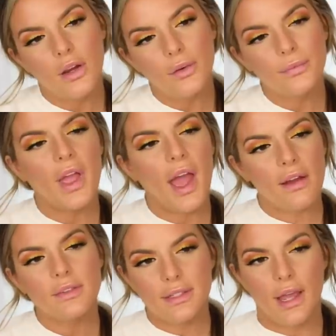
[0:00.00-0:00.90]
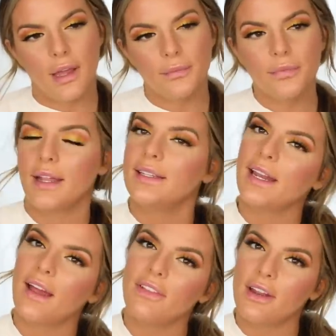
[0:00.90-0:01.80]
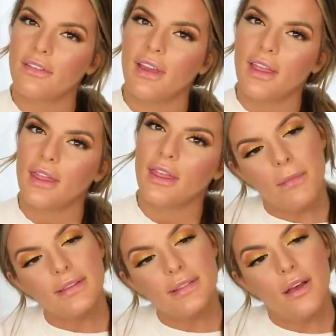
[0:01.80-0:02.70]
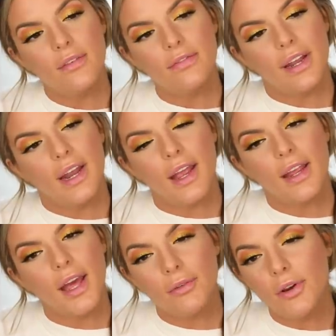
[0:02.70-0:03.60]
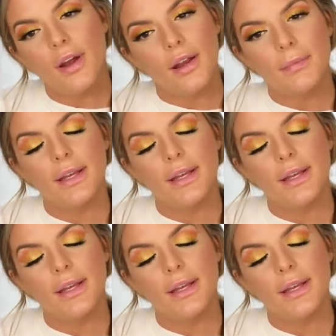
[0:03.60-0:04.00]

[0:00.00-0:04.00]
know, I have to say, I didn't have a lot of faith in myself and I kind of regret it